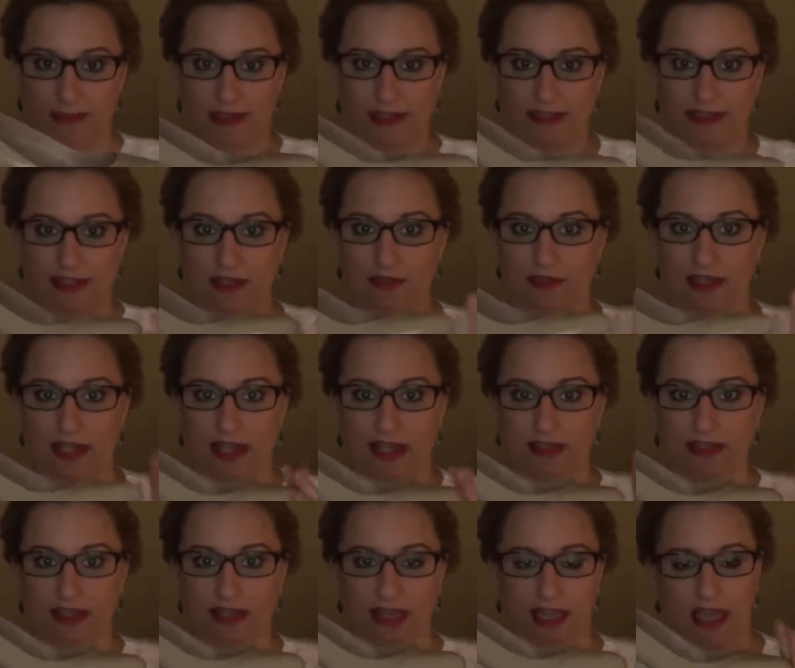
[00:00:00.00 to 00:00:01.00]
because they only
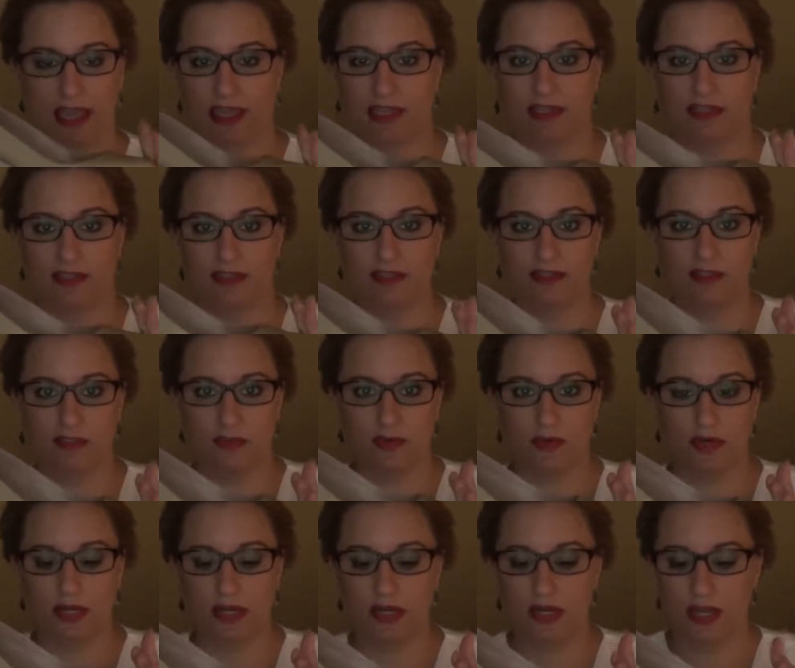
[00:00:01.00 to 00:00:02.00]
had the 8 in the
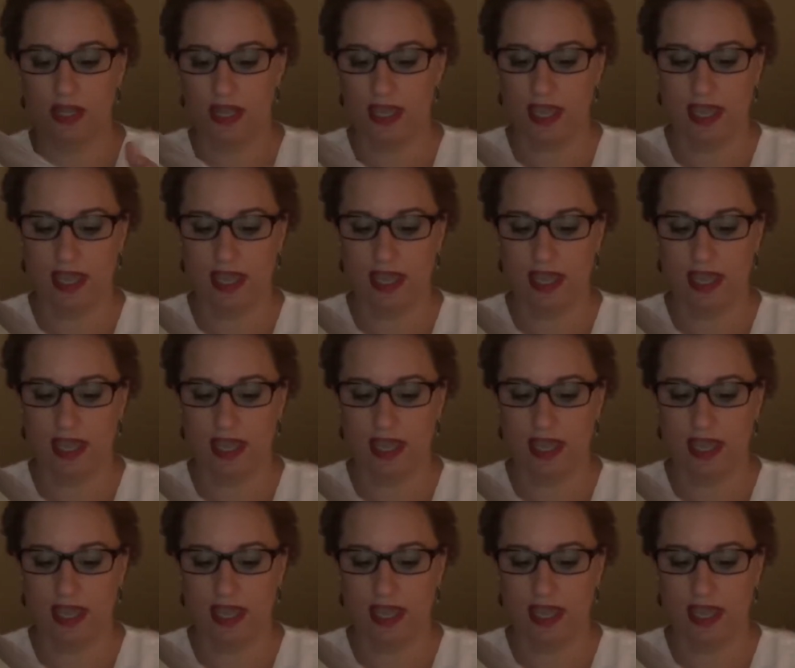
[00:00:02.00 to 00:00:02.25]
store,